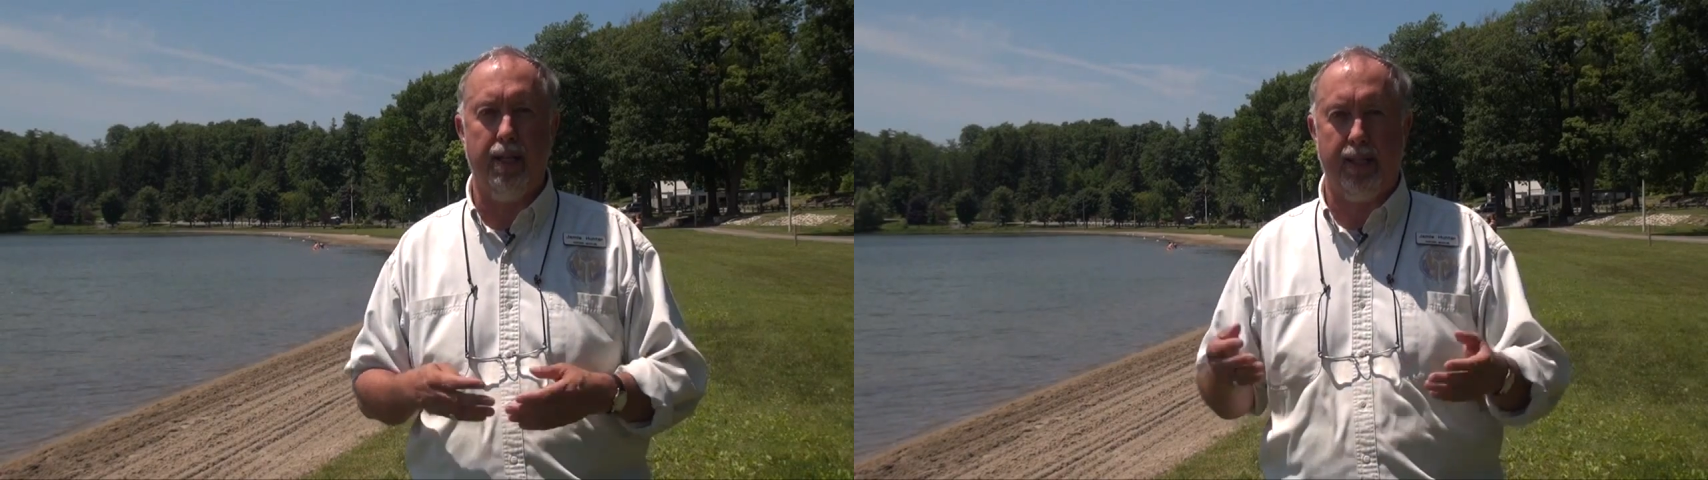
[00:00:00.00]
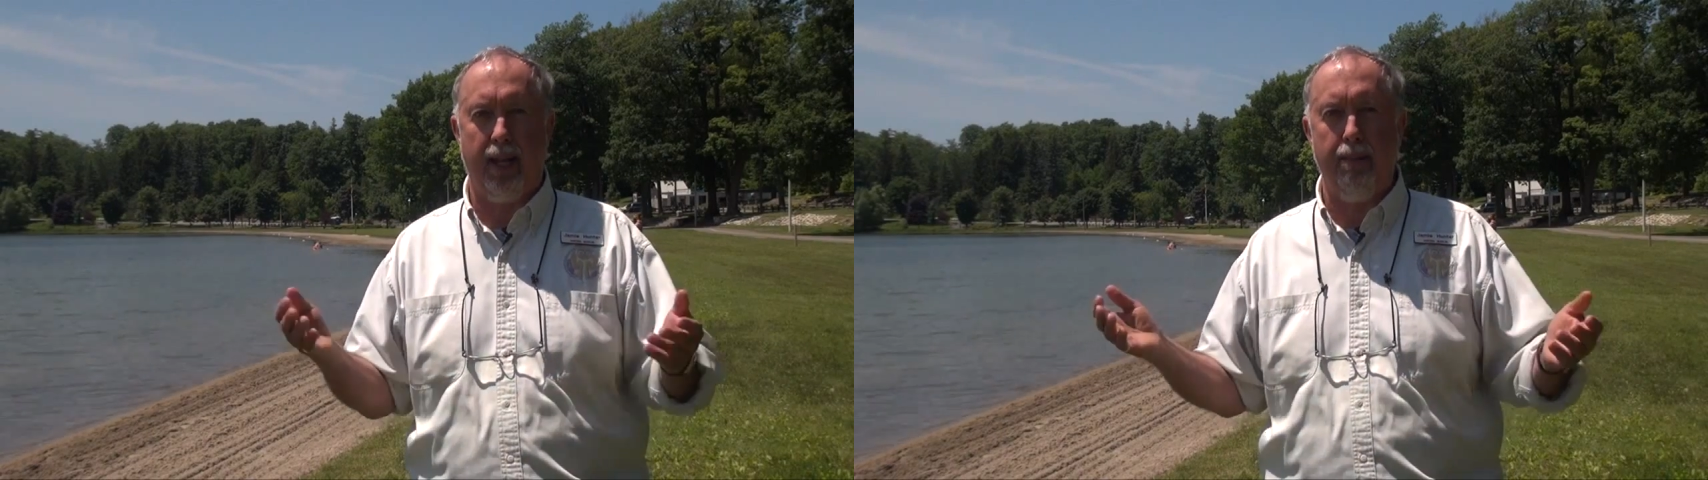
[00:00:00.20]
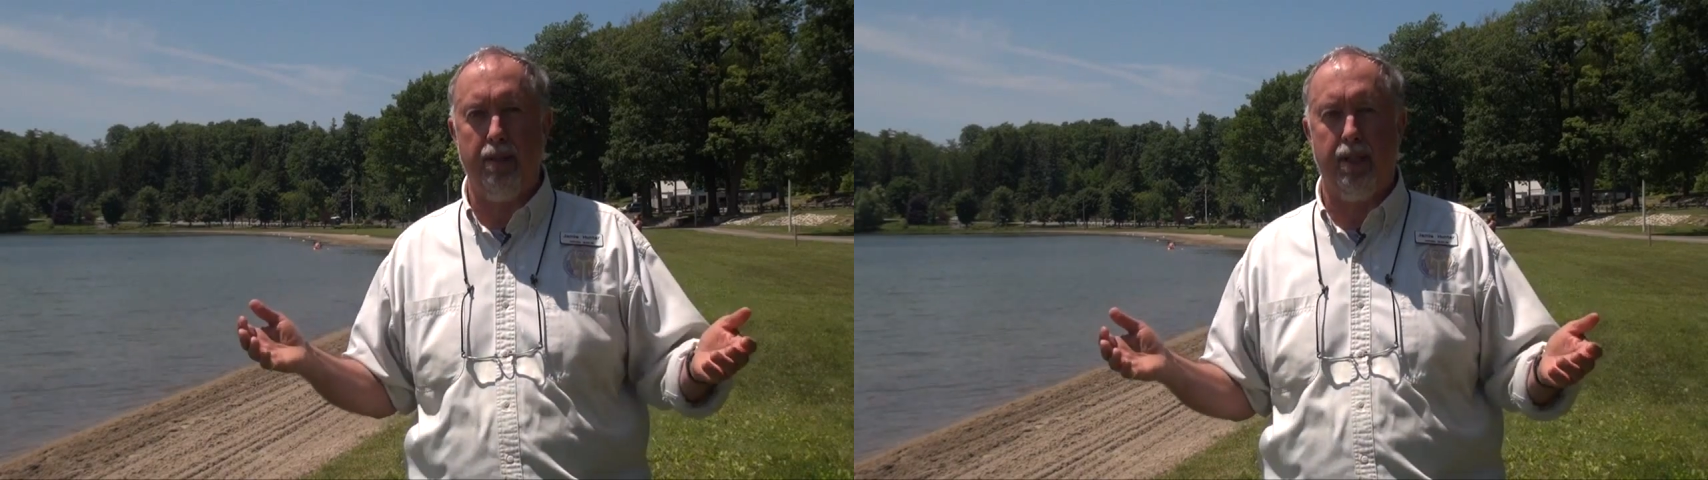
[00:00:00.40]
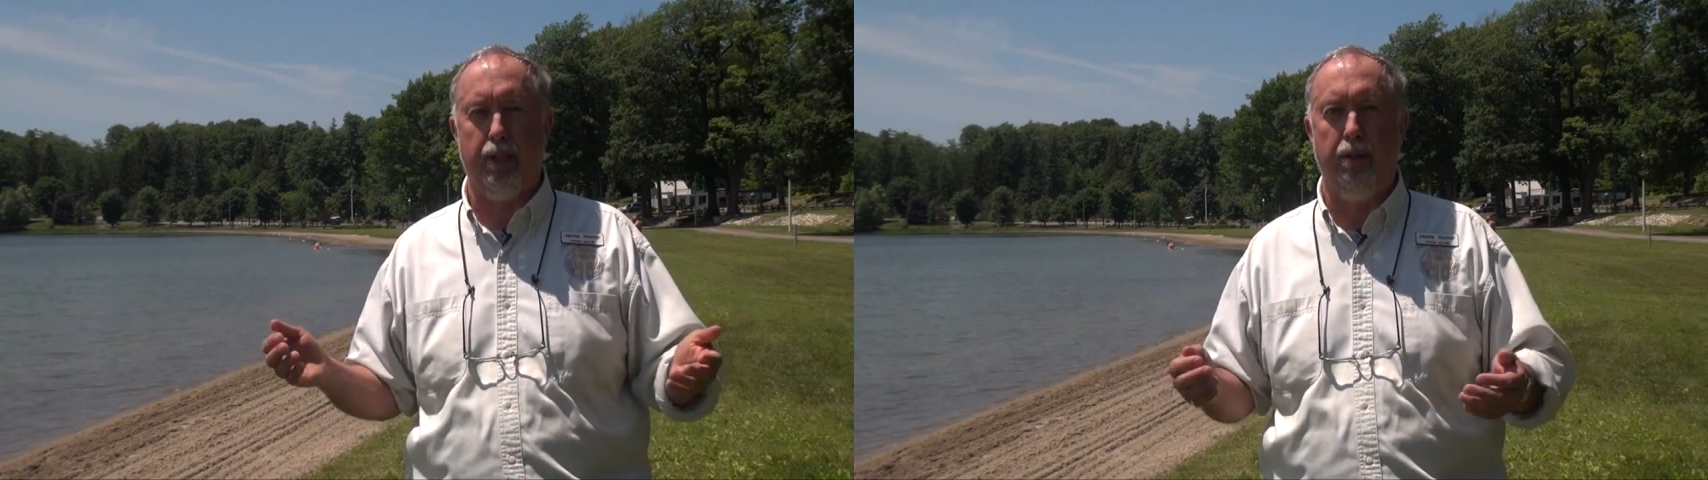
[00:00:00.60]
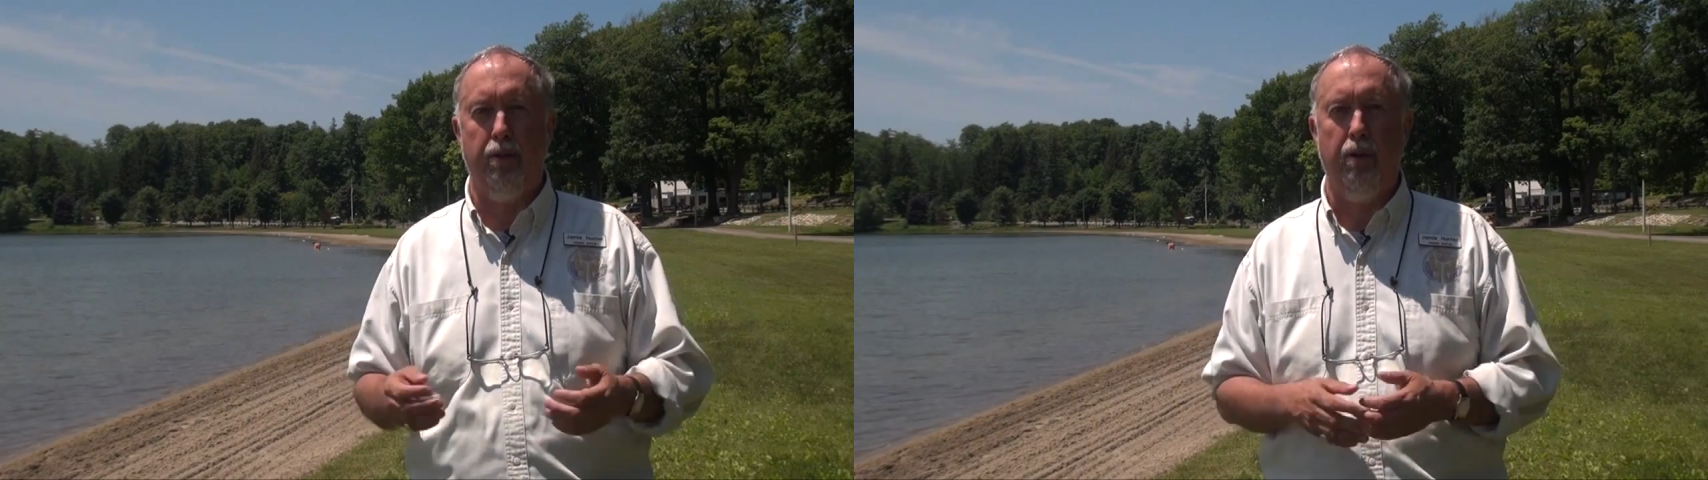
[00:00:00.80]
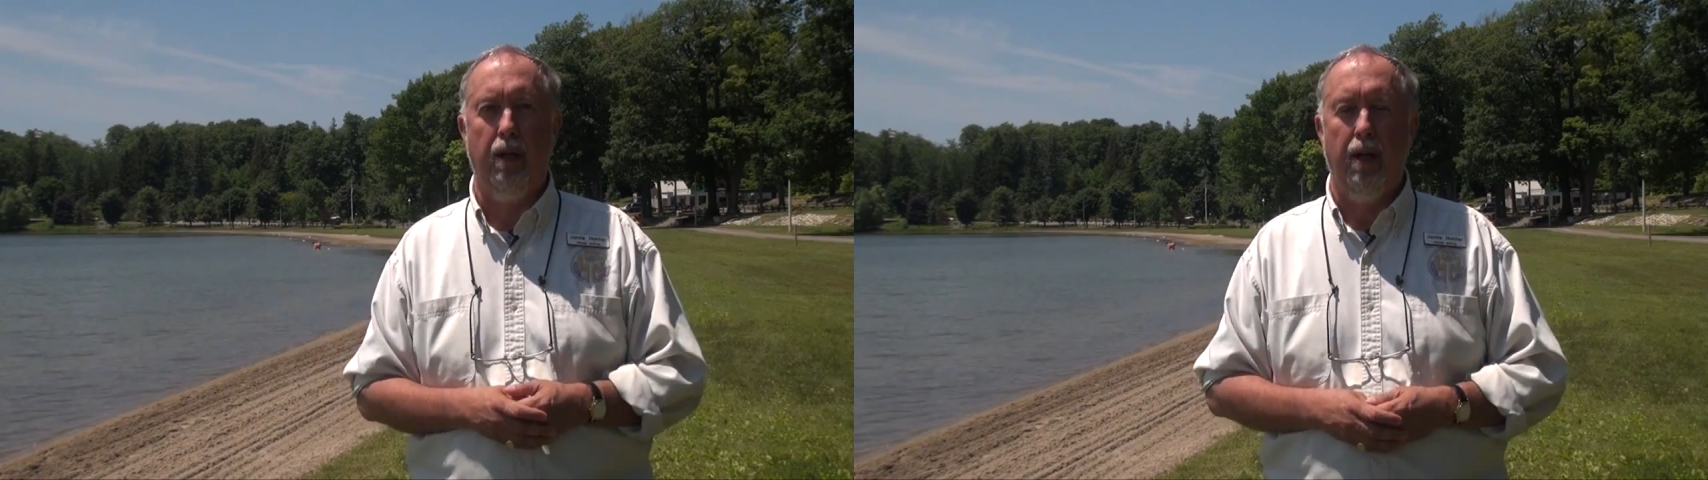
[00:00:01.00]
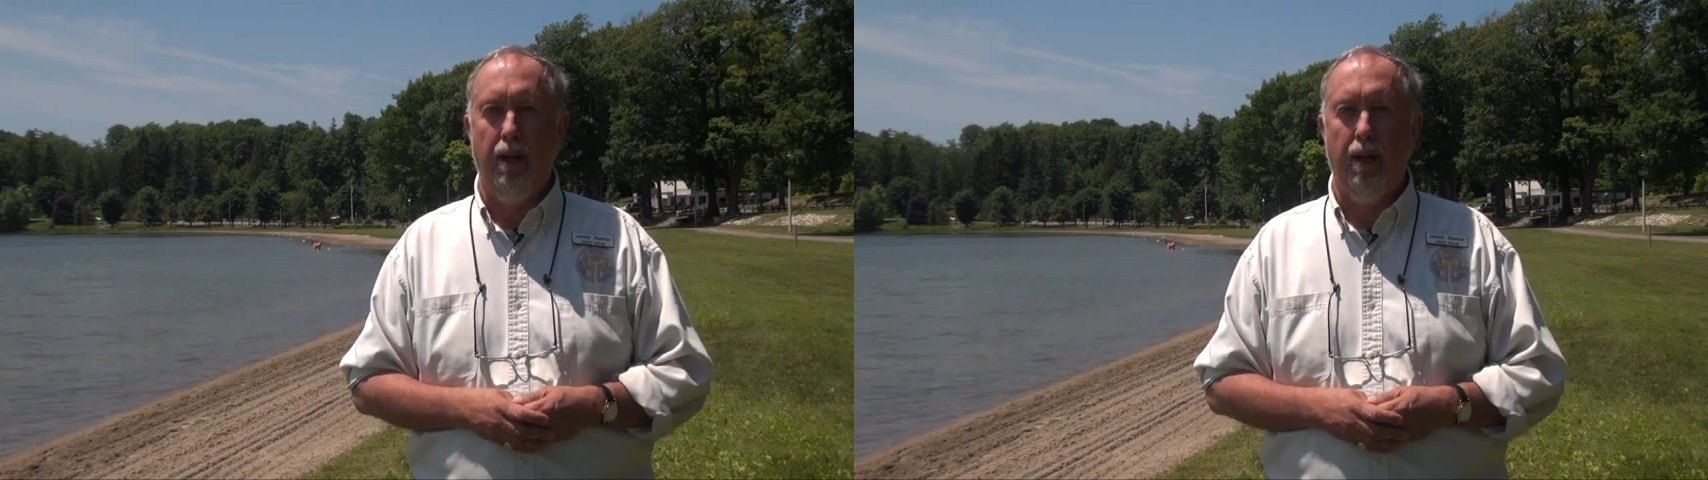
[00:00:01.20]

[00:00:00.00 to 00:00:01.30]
is able to,